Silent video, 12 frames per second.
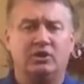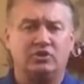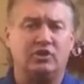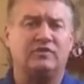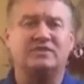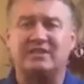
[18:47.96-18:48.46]

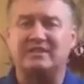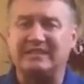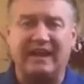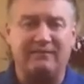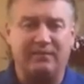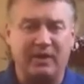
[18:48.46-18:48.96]
Juuva's a
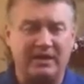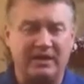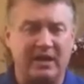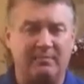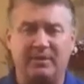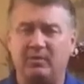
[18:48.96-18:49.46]
debt-free
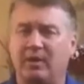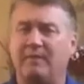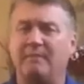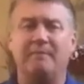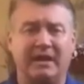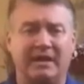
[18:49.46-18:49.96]
company. We
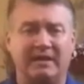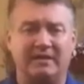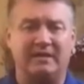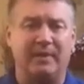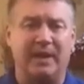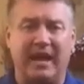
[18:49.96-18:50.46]
got money in
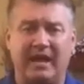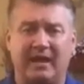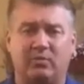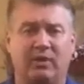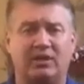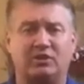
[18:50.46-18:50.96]
the bank.
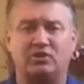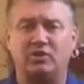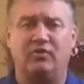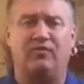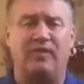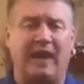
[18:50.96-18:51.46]
We got
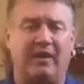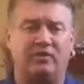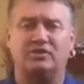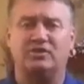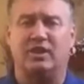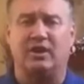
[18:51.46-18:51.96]
2
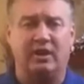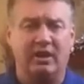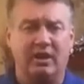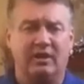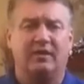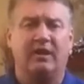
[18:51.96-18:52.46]
founders that
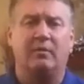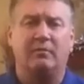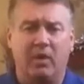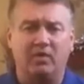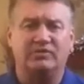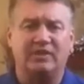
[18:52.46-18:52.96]
are
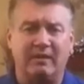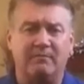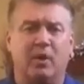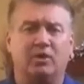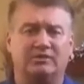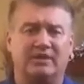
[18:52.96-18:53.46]

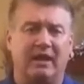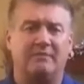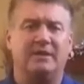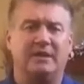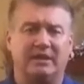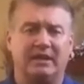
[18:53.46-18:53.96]

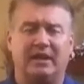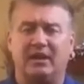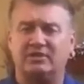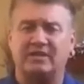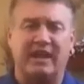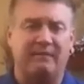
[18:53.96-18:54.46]

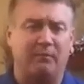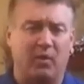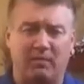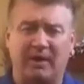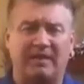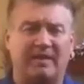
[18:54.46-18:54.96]
multi-millionaires and have
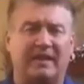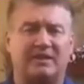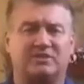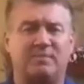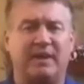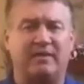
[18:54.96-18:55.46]
more money they
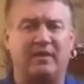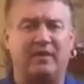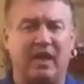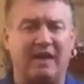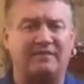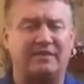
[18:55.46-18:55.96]
could spend in their
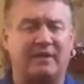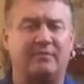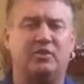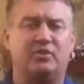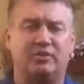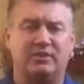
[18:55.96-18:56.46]
lifetime.
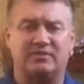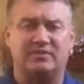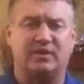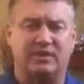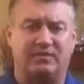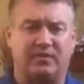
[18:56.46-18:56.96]
They're doing this
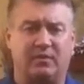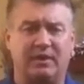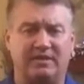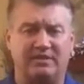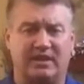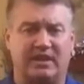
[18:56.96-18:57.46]
for a different
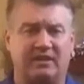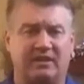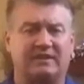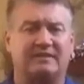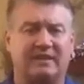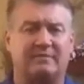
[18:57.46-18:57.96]
reason. I'll
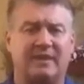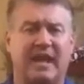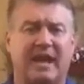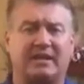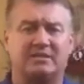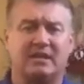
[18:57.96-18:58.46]
get to them
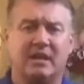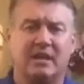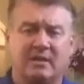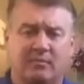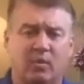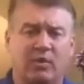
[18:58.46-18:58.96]
next.
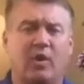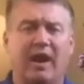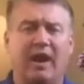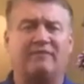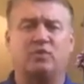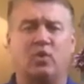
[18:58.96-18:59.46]
We don't
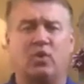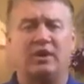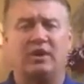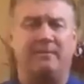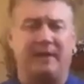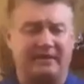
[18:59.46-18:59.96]
have to
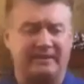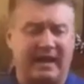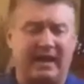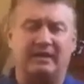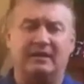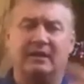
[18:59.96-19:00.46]
worry about
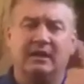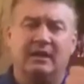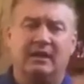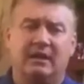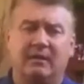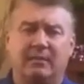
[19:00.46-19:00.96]
that.
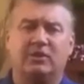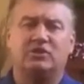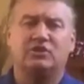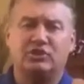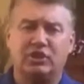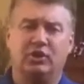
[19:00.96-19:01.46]

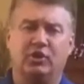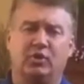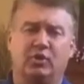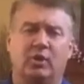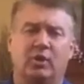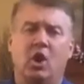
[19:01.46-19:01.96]
Number 2,